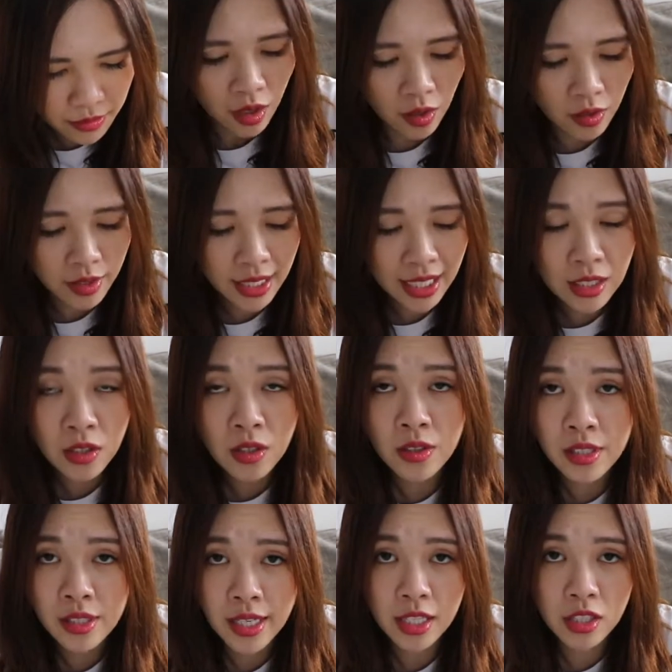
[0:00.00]
Odango
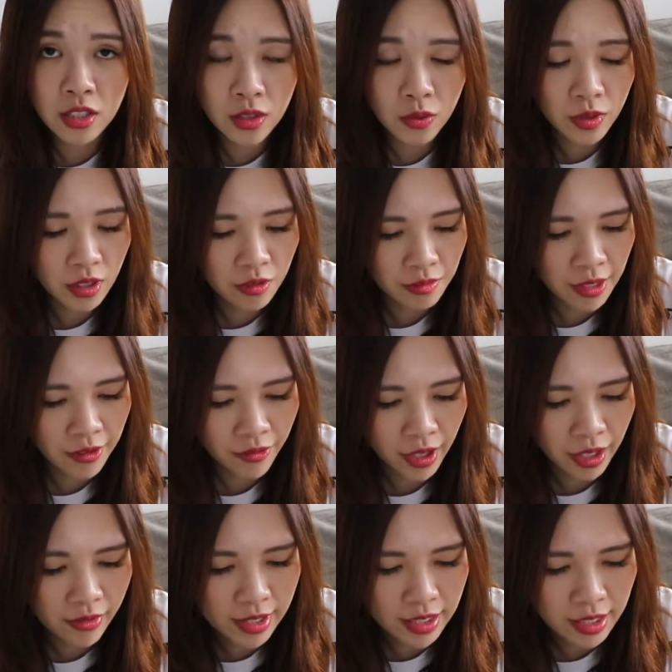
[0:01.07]
is actually one of my
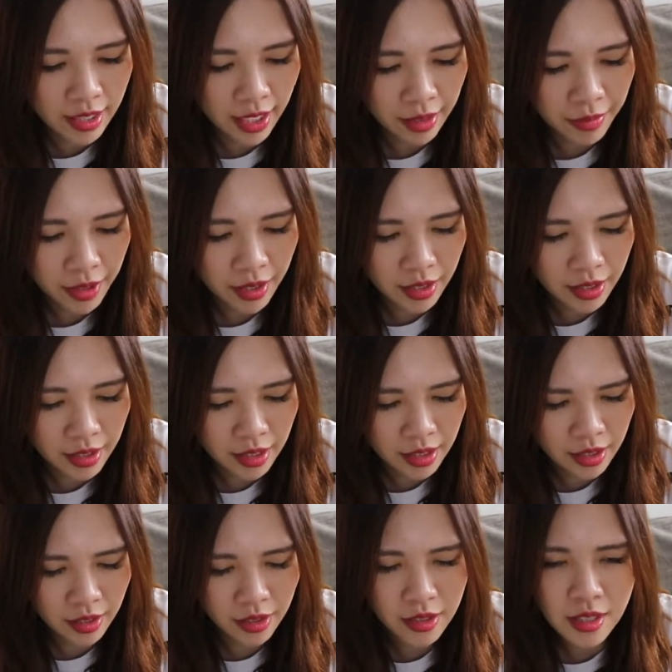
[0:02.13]
favorite snacks because it's
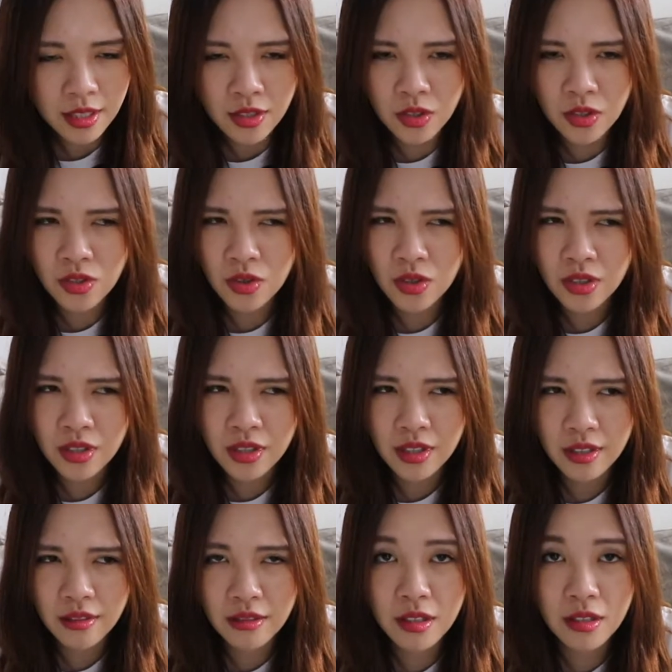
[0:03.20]
got this soy.
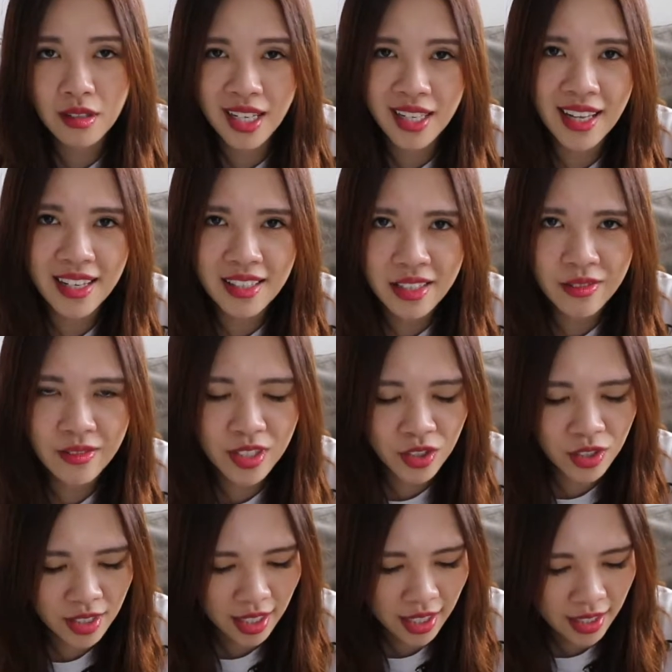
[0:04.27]
The classic
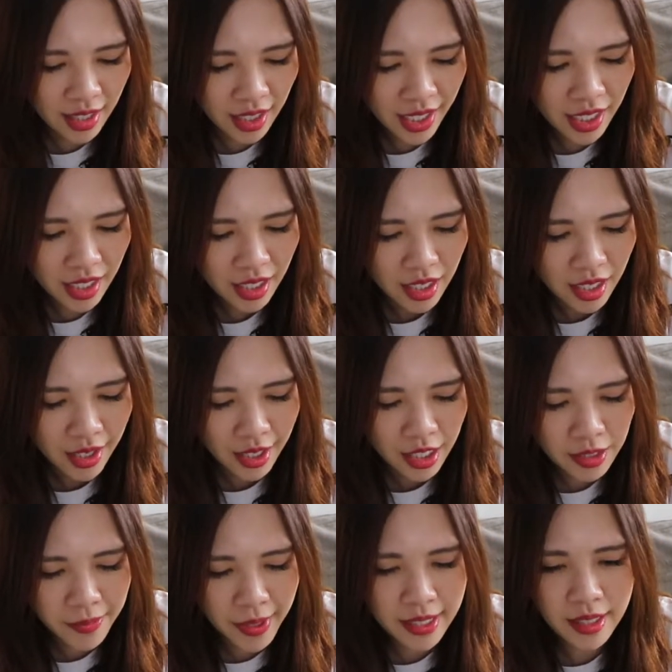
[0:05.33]
version that I like
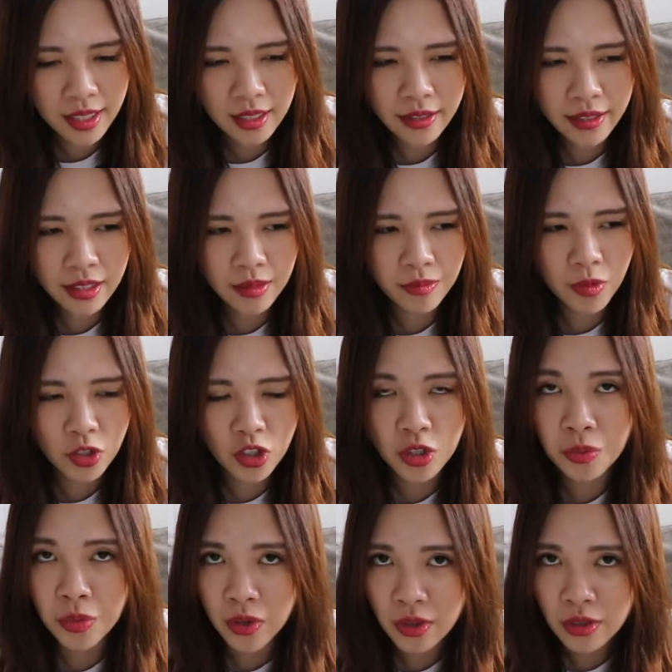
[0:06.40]
is basically mochi
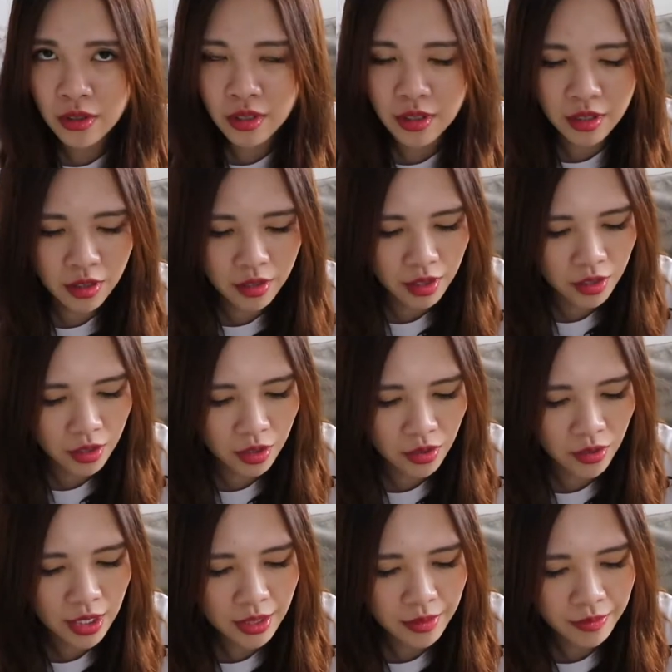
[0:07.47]
balls on a
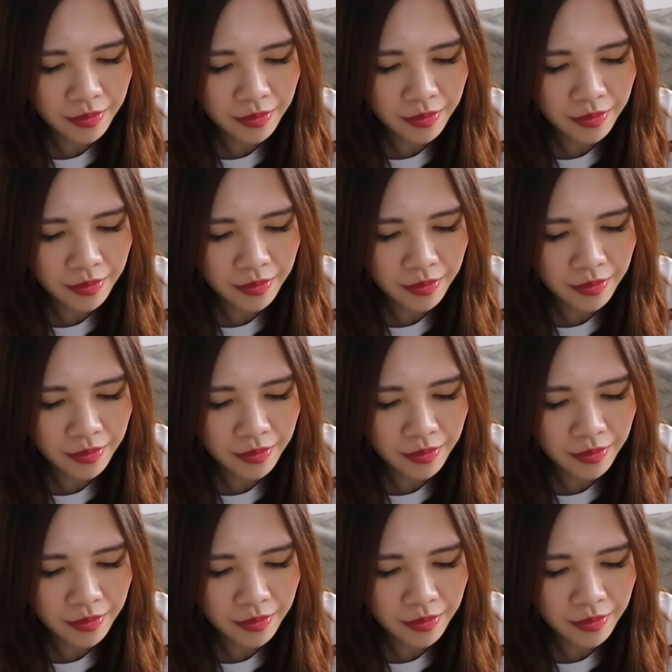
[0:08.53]
skewer